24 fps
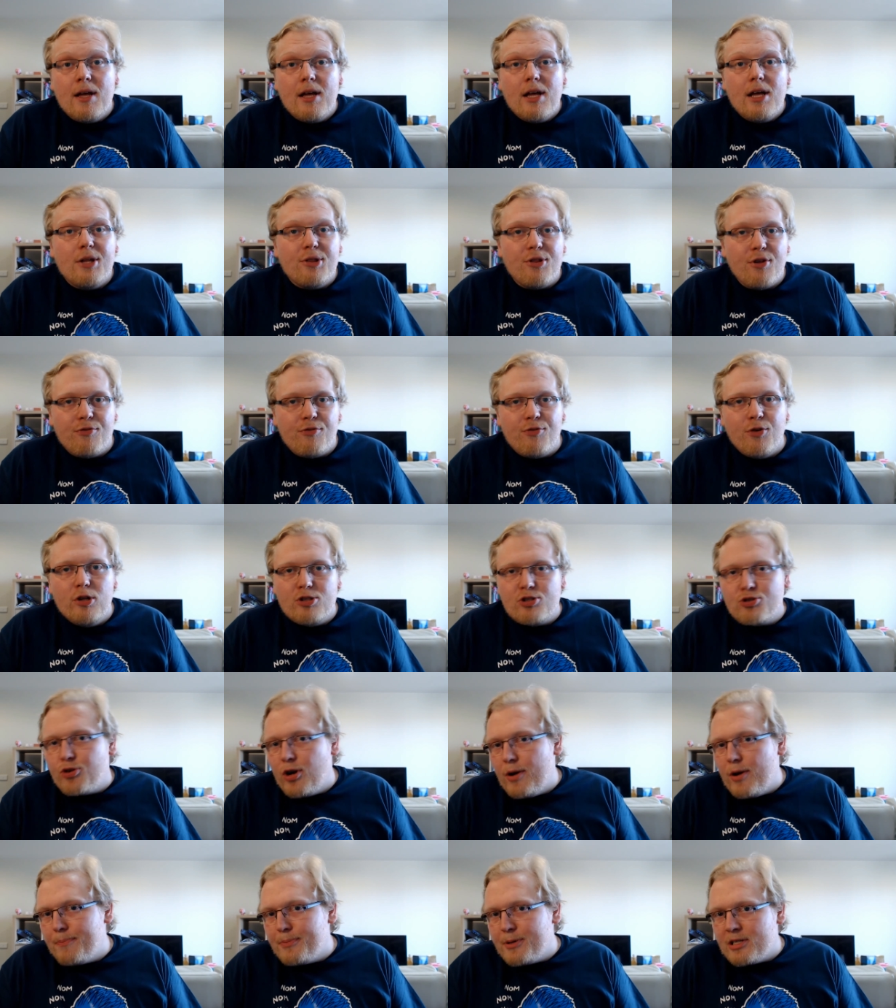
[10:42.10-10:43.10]
The full
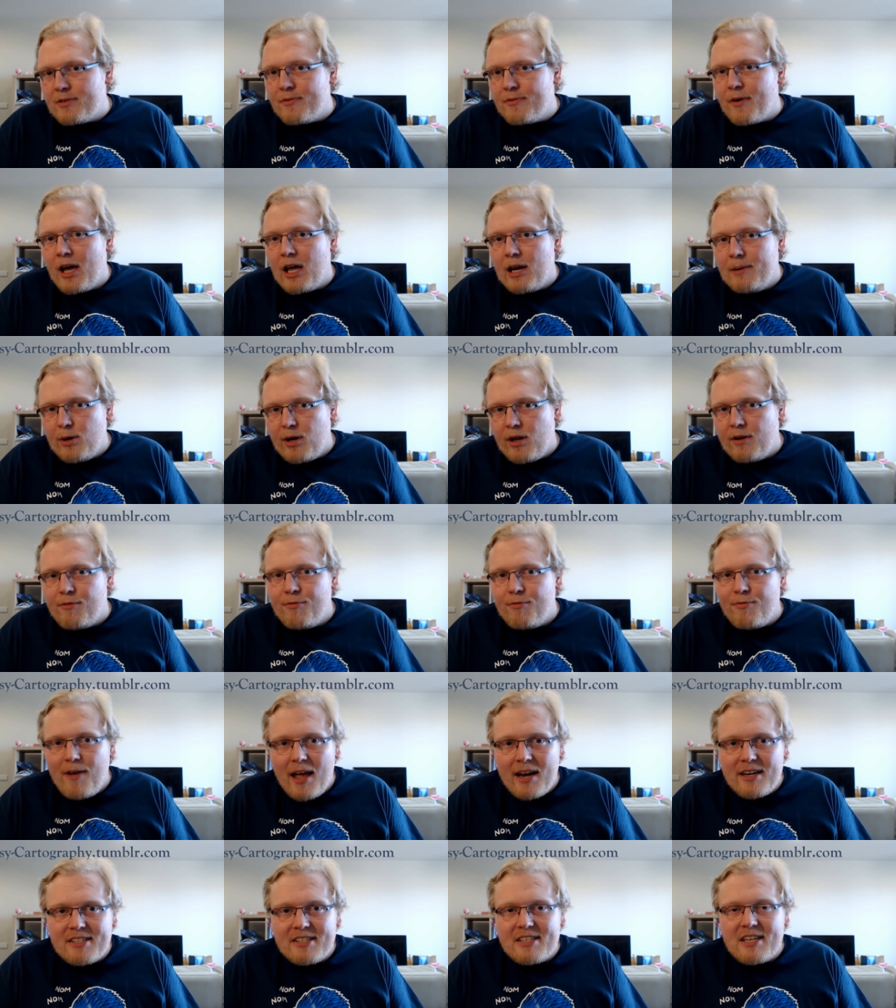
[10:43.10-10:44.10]
script is available on
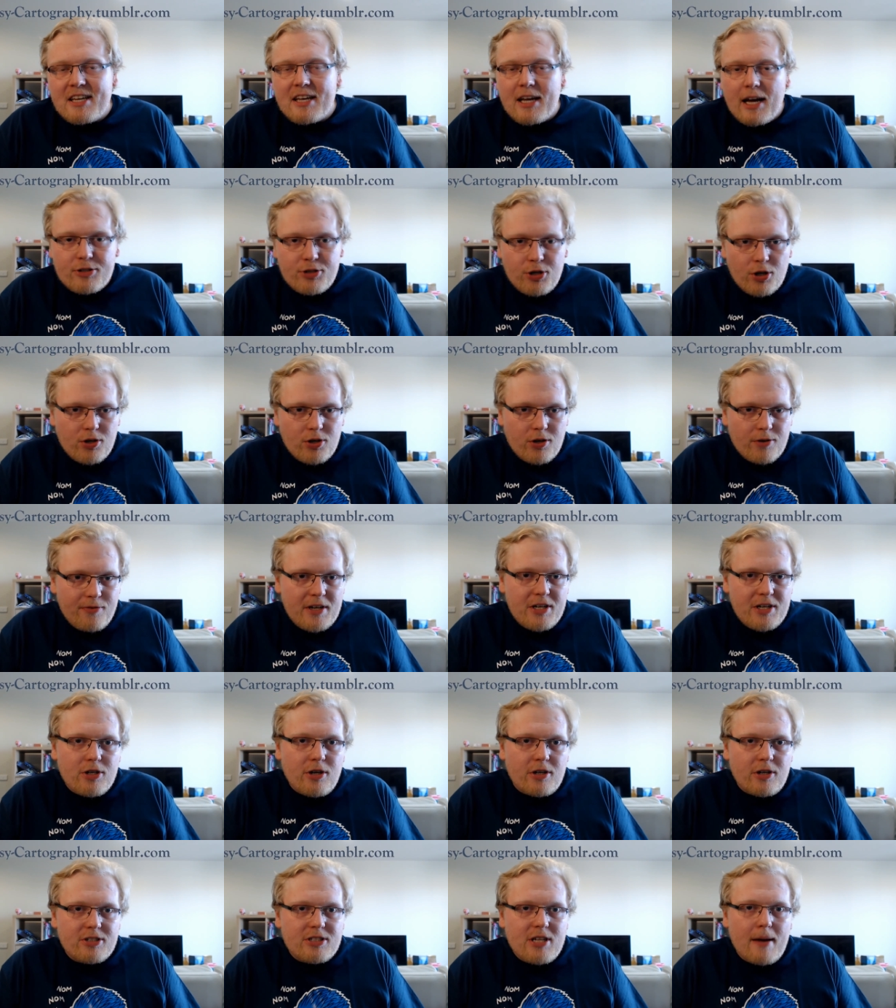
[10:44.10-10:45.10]

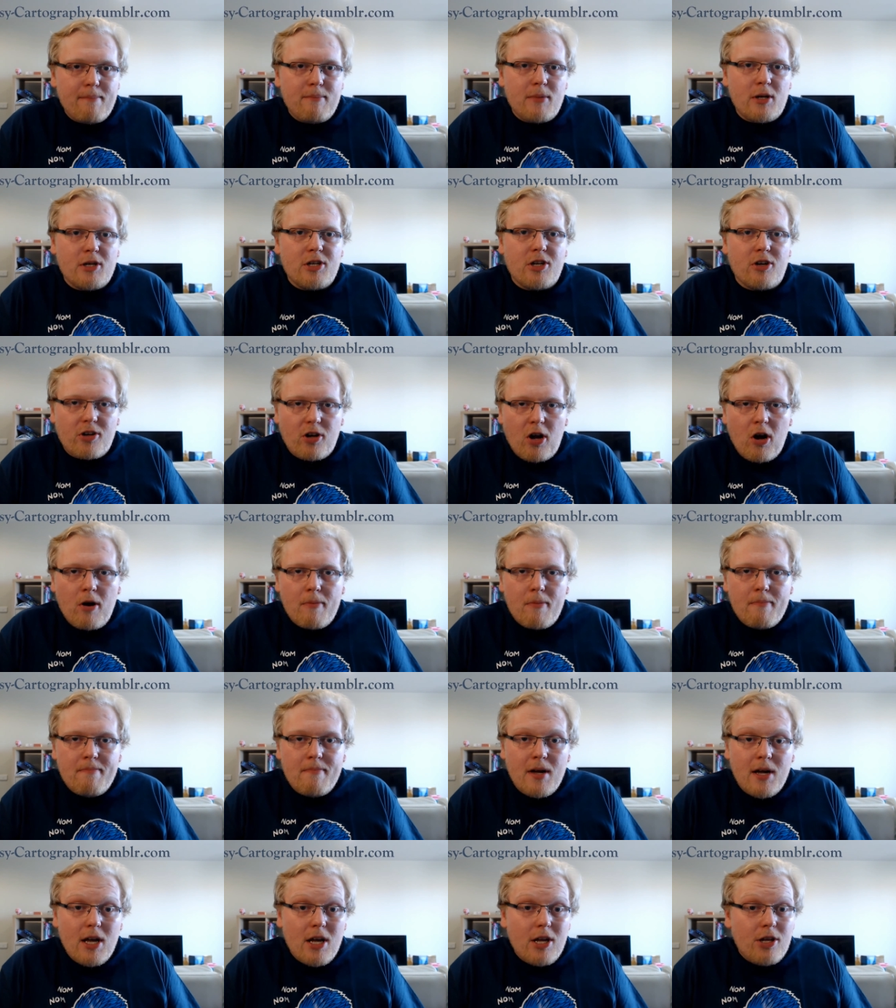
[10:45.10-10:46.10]
fantasycartography.tumblr.com.
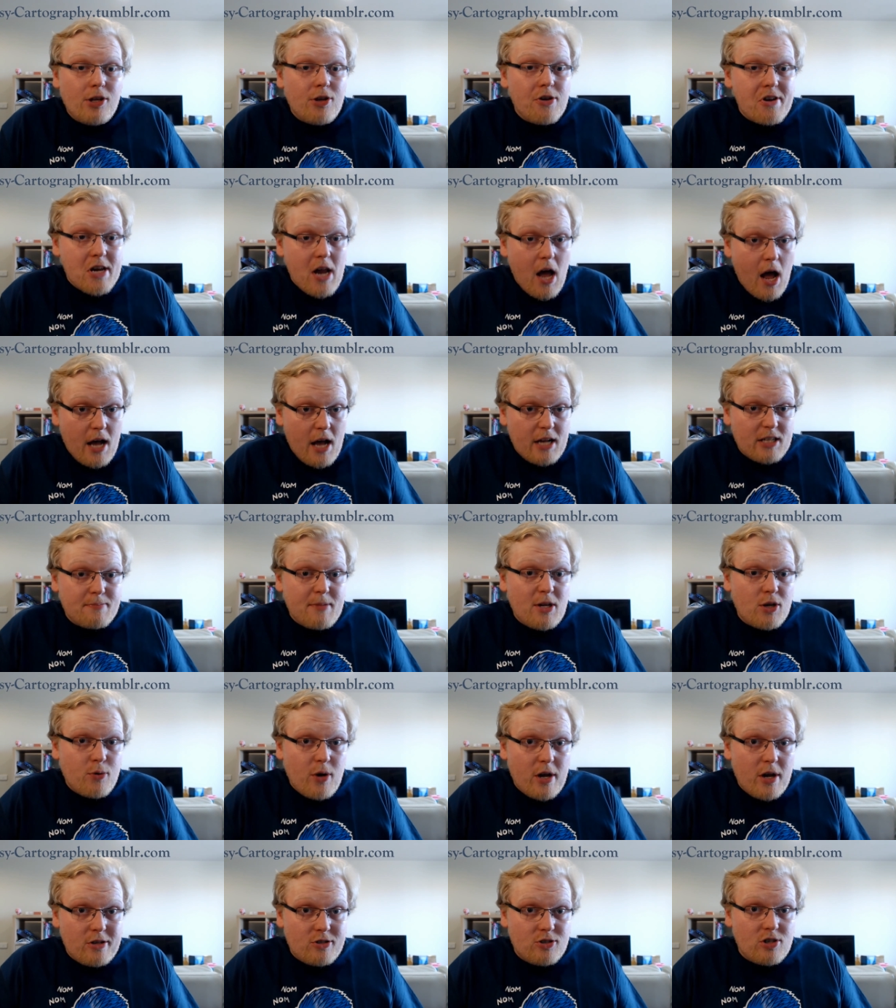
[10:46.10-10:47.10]
You can ask me
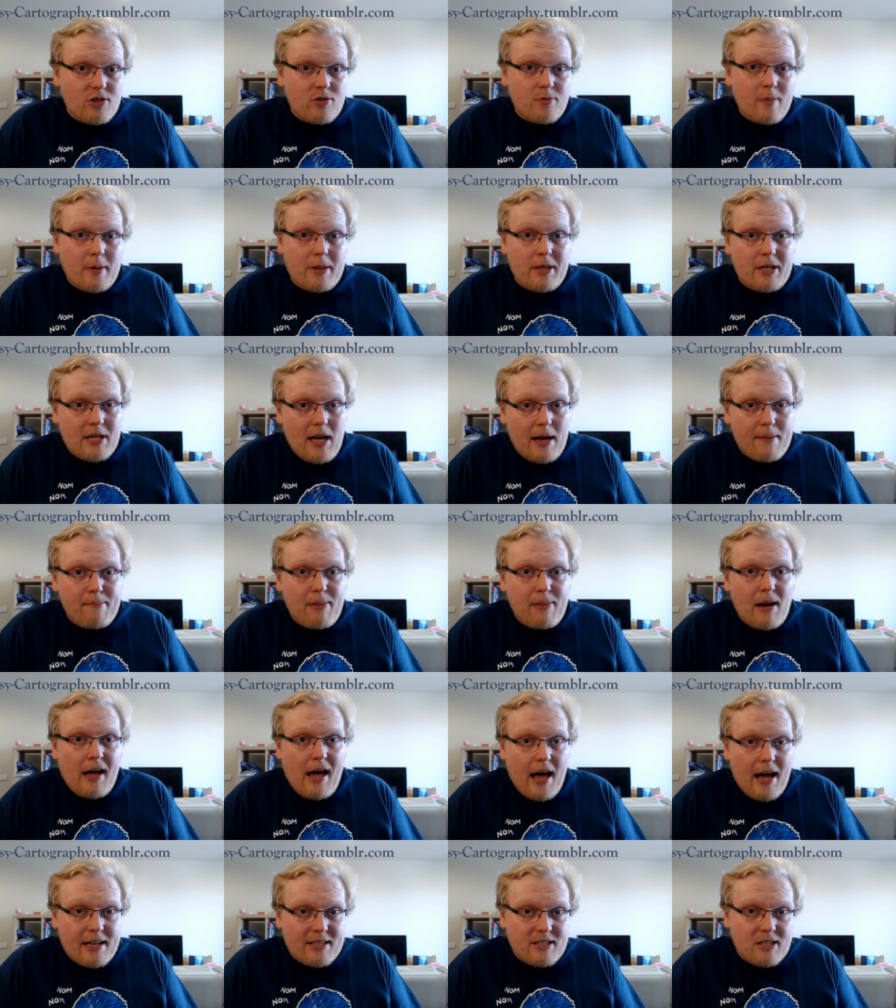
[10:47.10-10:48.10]
questions with the Tumblr
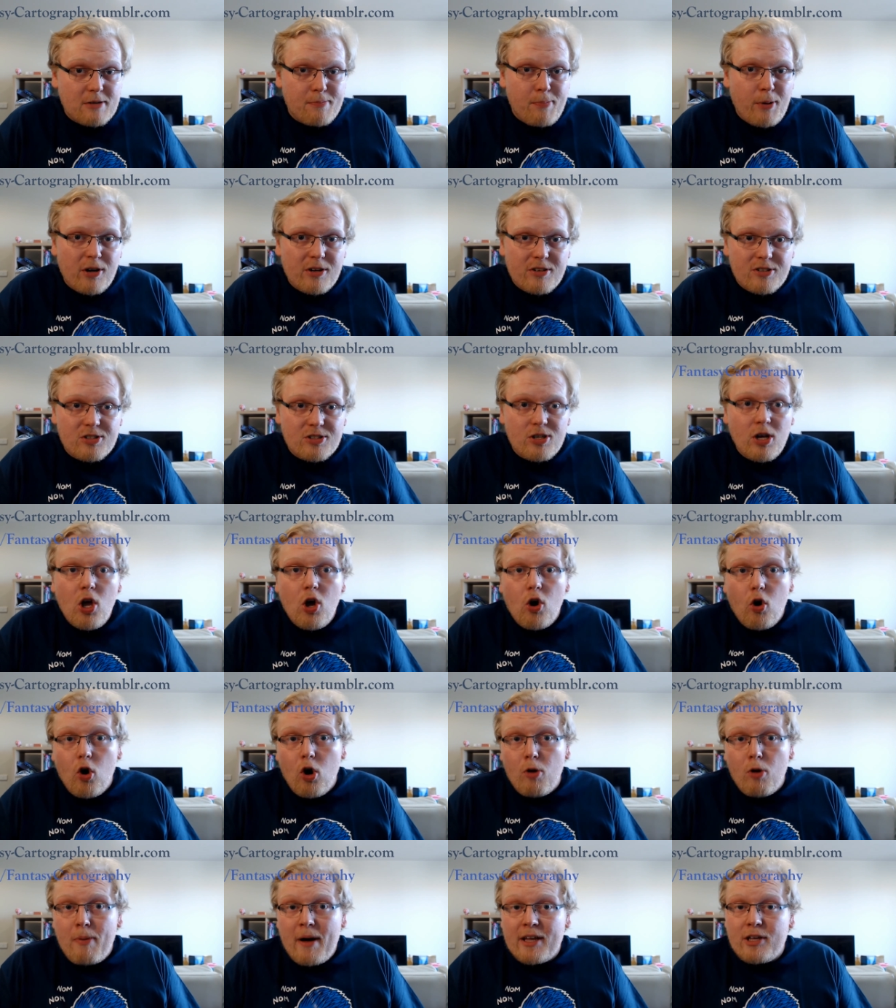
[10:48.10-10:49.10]
Ask box
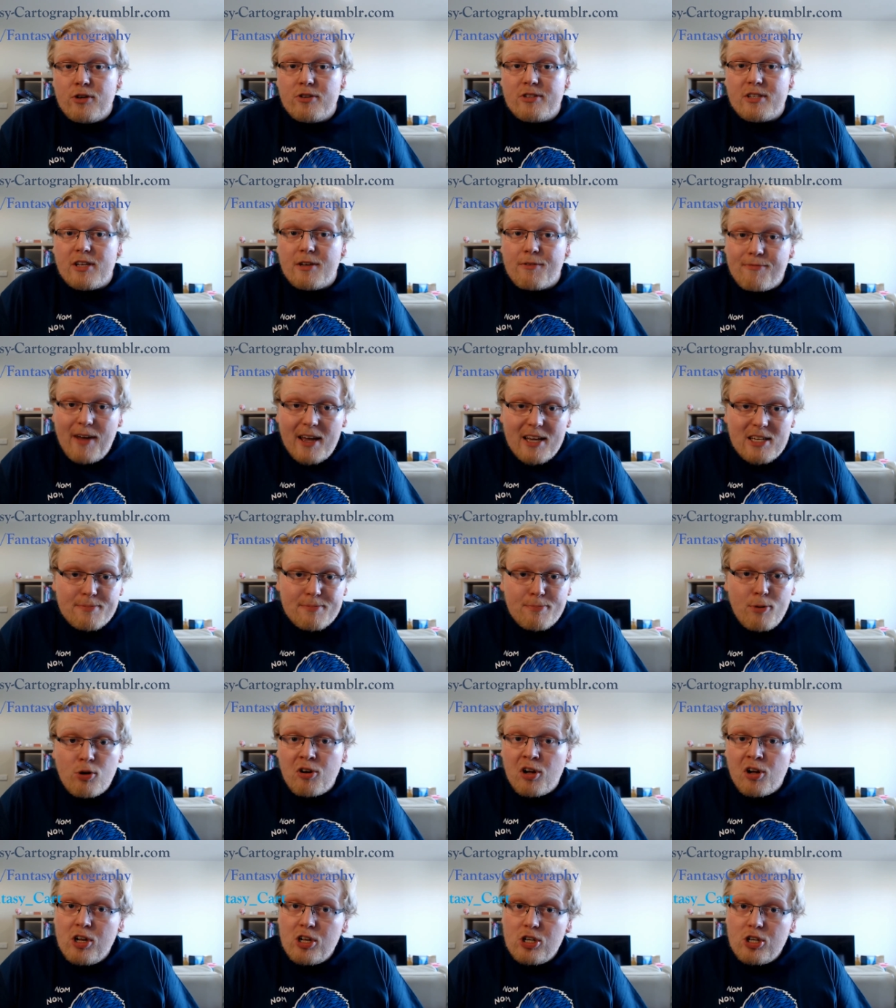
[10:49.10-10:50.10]
or by using
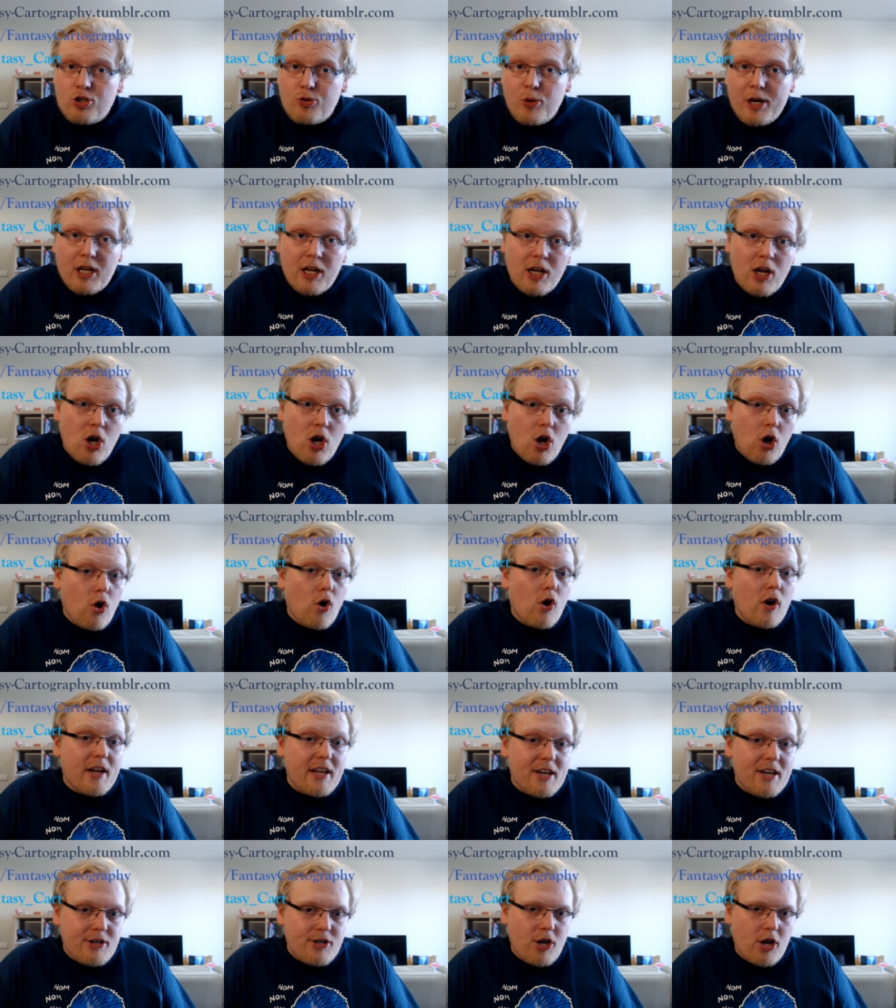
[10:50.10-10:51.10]
Facebook, Twitter, or
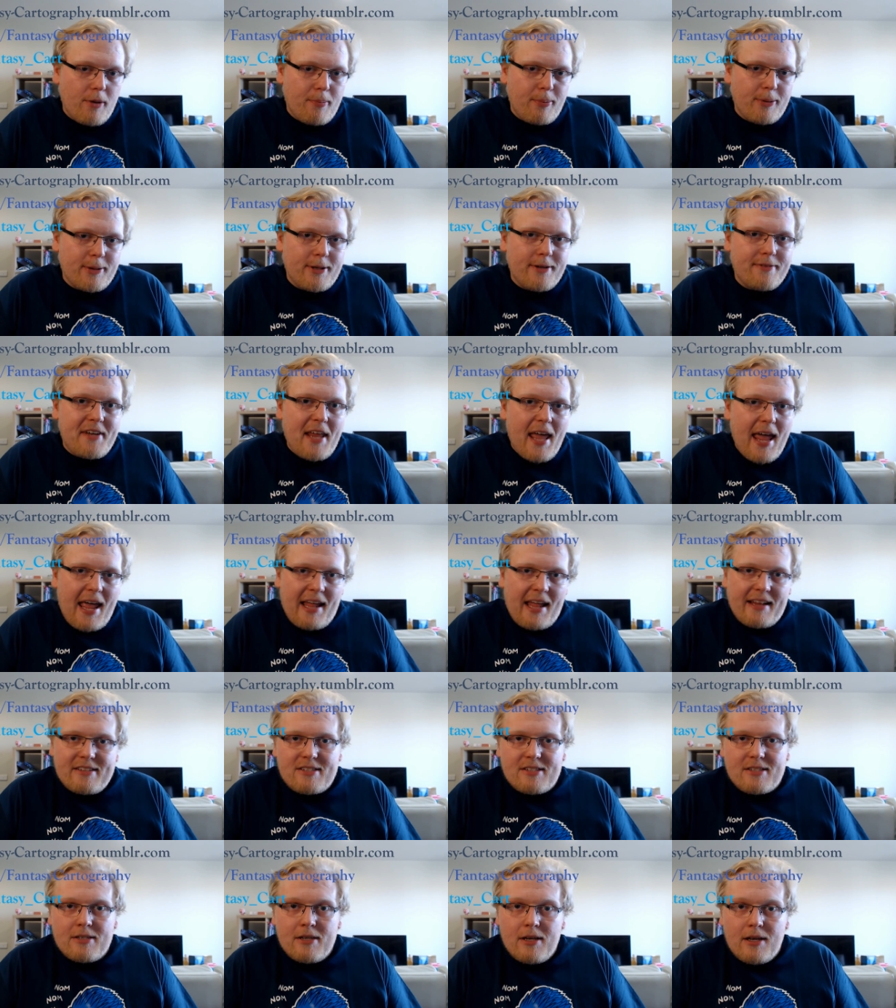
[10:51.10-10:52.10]
Interpretive
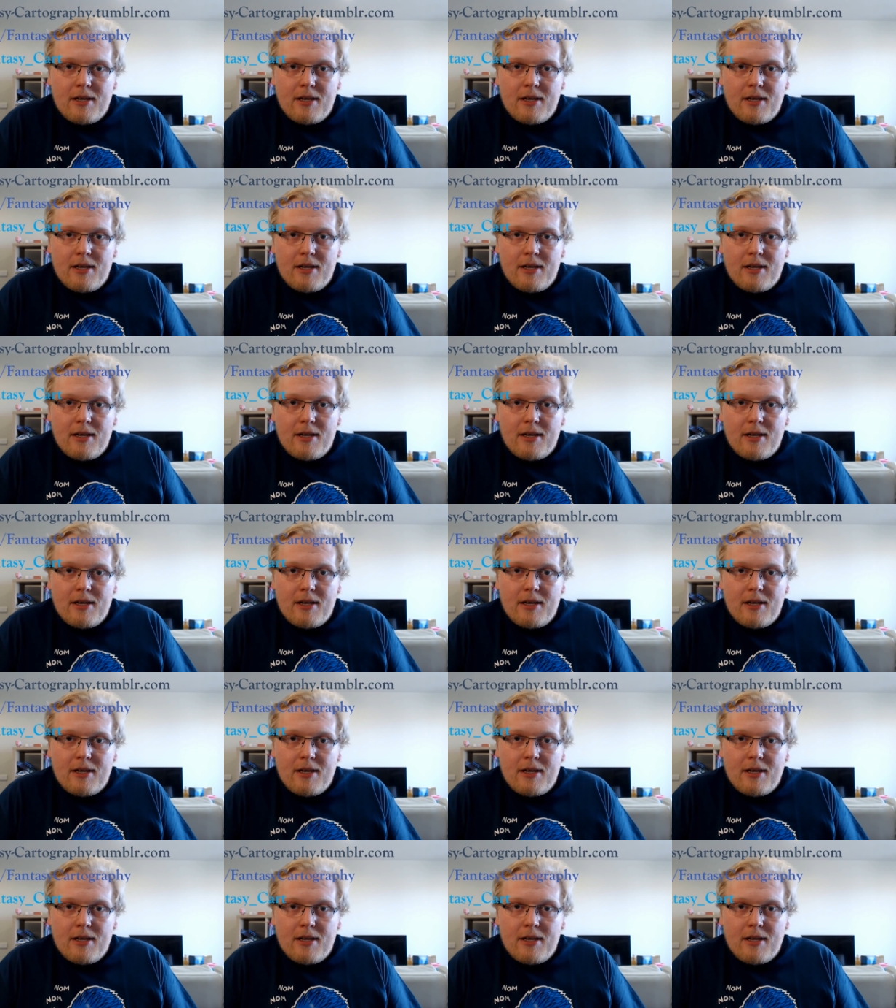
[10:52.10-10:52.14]
Dance.